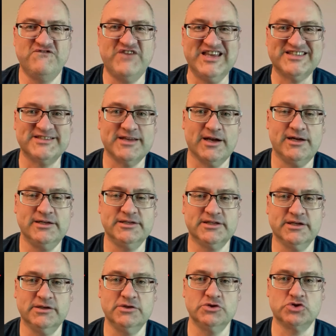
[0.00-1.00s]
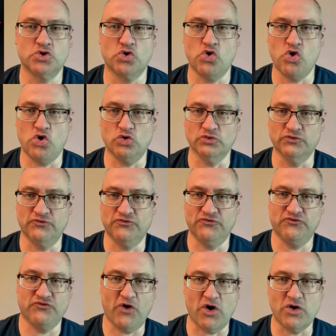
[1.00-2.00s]
Festhalten, to hold
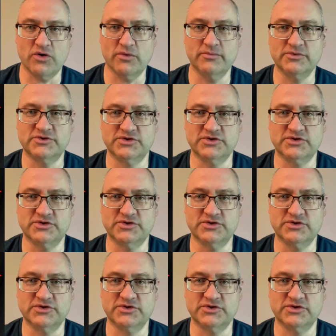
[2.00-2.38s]
firm,